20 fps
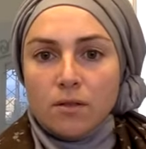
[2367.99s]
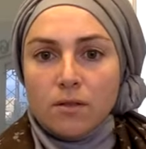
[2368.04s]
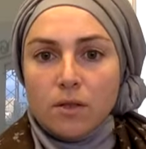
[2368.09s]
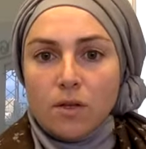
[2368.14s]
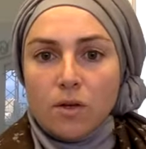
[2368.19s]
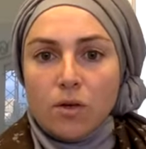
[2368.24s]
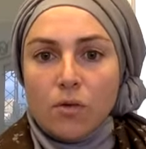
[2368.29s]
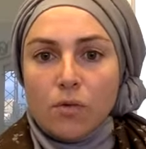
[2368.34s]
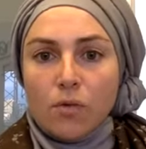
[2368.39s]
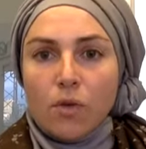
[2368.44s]
You
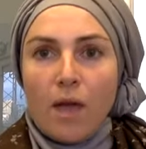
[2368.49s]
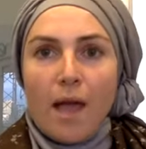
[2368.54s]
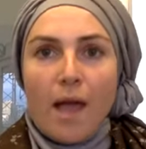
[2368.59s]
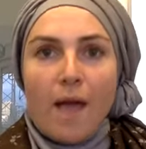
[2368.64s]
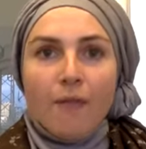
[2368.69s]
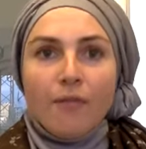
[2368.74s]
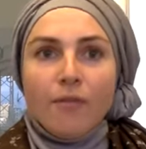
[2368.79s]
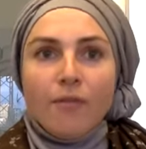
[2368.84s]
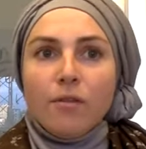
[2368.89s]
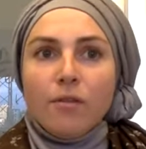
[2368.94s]
know, you
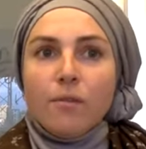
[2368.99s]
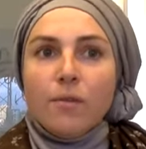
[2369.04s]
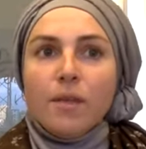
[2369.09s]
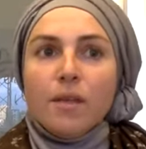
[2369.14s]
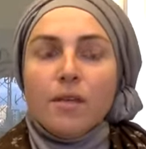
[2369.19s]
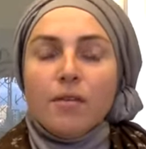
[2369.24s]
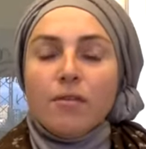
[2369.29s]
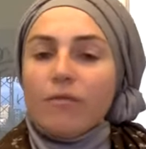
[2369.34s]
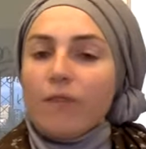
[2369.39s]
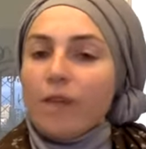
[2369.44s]
have to
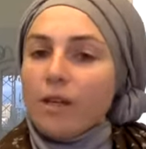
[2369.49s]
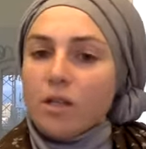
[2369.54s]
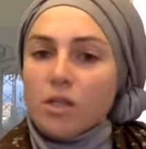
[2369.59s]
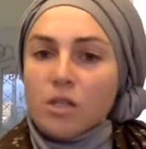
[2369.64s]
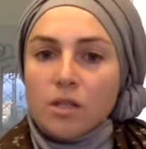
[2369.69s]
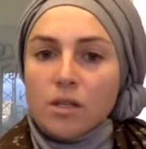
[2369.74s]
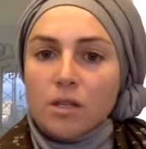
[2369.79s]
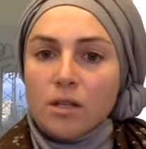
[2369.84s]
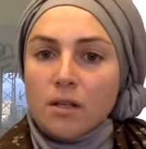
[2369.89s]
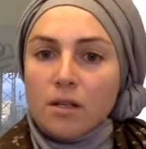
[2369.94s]
be
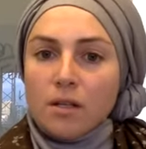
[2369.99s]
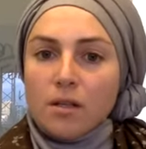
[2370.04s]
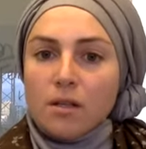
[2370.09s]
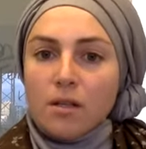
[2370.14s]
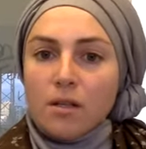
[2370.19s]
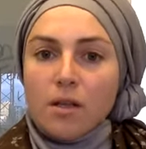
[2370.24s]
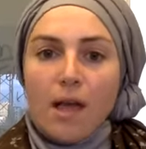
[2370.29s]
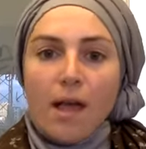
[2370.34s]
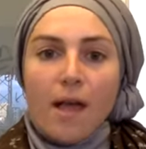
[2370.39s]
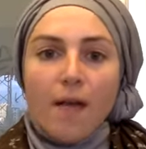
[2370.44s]
affectionate.
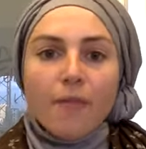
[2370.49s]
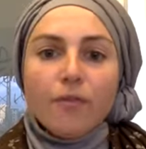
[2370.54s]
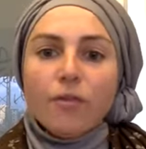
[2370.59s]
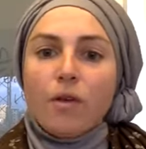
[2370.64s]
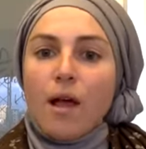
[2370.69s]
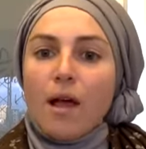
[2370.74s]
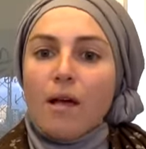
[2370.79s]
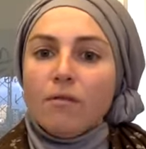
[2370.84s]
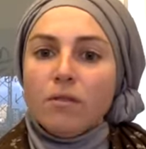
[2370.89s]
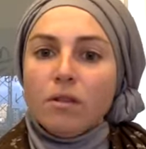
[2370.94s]
You have to
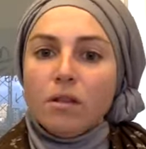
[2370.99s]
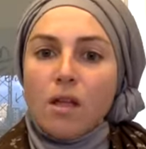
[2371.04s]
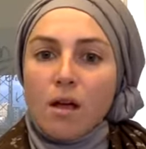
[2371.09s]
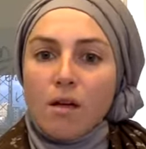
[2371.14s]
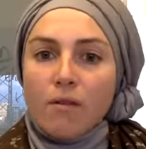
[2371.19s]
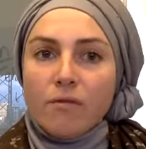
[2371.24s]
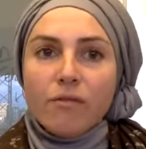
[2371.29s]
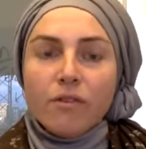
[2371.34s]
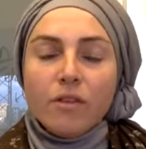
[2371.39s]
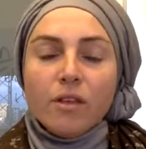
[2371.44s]
have
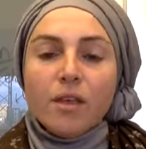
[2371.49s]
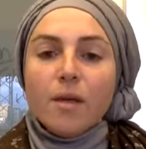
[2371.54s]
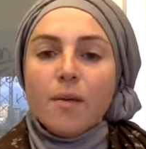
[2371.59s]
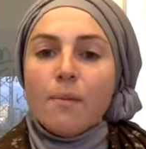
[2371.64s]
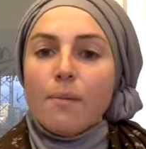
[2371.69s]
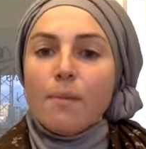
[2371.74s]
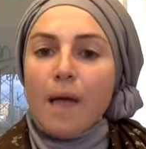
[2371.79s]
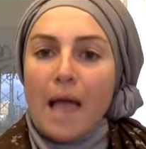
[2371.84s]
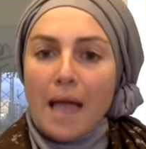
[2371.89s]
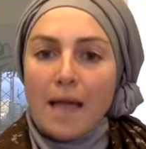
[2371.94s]
love,
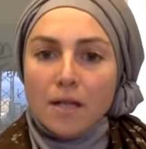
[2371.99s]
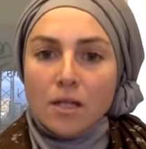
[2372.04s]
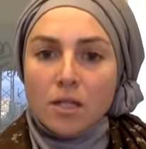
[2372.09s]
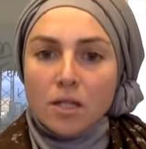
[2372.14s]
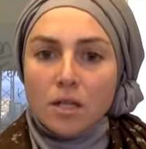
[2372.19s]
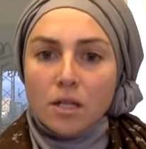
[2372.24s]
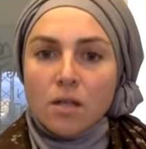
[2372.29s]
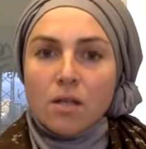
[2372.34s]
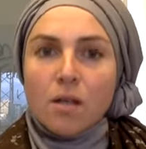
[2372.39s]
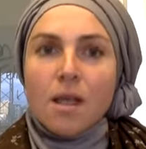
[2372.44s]

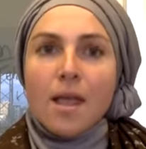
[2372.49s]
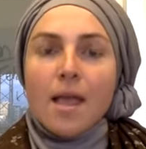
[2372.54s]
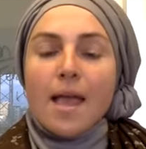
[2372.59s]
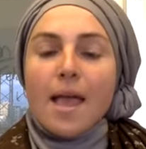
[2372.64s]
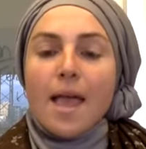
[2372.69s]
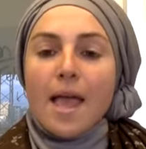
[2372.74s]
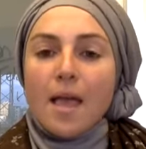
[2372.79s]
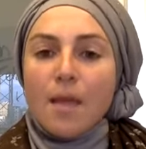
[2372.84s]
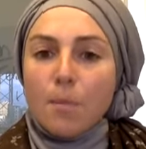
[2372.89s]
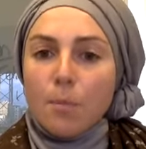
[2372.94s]
compassion,
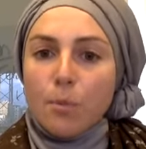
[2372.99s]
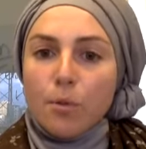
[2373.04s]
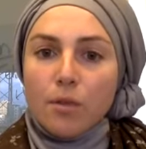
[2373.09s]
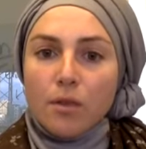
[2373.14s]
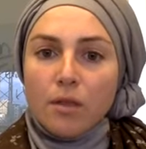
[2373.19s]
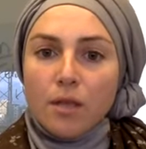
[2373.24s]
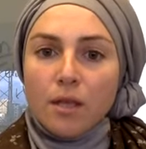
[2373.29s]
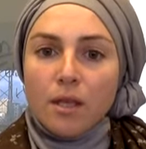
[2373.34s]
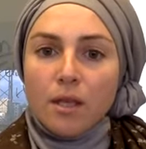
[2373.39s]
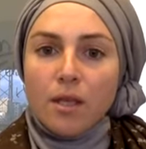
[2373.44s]

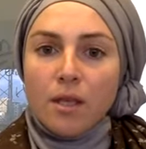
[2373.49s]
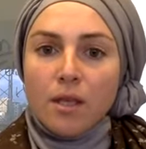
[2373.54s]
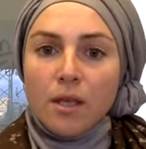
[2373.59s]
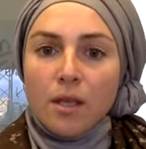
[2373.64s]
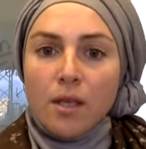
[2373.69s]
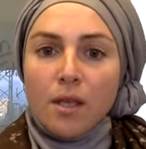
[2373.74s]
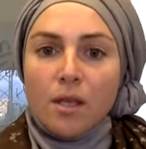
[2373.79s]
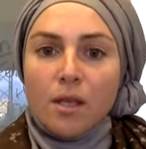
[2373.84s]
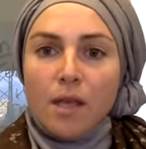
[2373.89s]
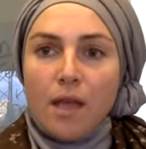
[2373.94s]
empathy.
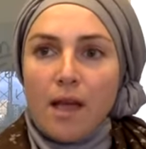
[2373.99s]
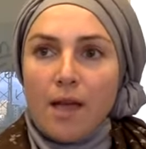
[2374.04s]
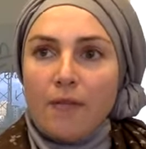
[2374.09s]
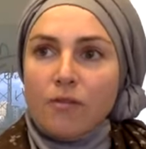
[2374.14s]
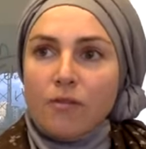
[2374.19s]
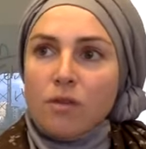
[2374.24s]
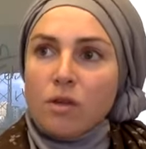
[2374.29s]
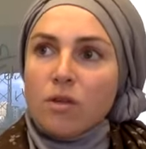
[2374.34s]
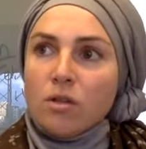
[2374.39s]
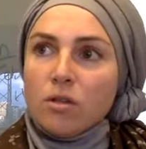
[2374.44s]
You have
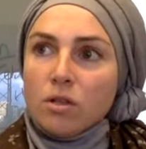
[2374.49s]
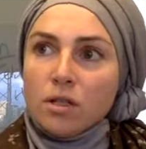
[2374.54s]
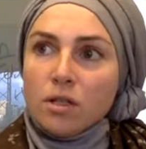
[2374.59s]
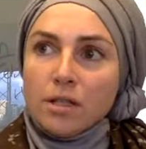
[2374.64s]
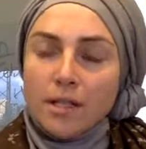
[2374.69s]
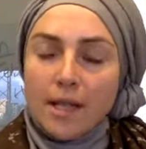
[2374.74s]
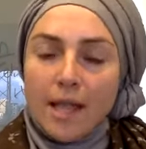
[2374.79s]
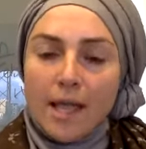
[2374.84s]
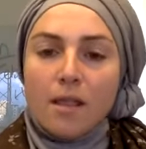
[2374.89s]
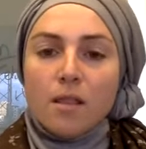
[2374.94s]
to
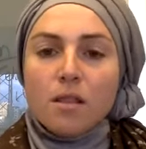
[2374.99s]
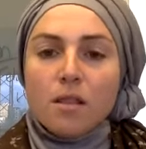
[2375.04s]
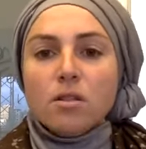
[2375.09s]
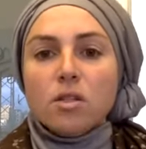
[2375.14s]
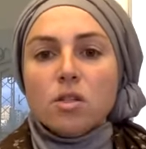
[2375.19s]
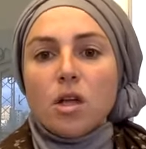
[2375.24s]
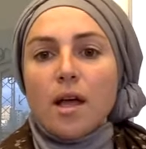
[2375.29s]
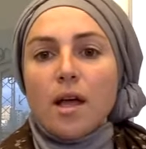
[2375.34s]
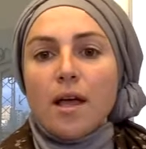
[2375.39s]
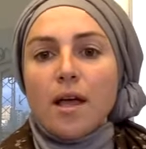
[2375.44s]
understand the
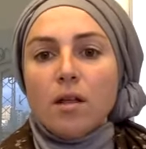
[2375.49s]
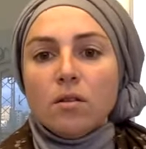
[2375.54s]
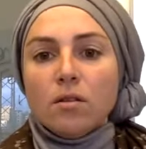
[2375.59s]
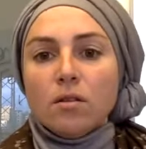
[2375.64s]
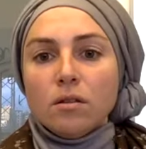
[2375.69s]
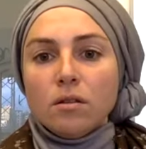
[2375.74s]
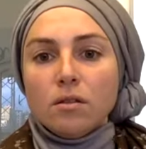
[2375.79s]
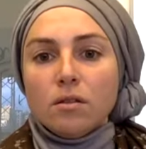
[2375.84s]
child.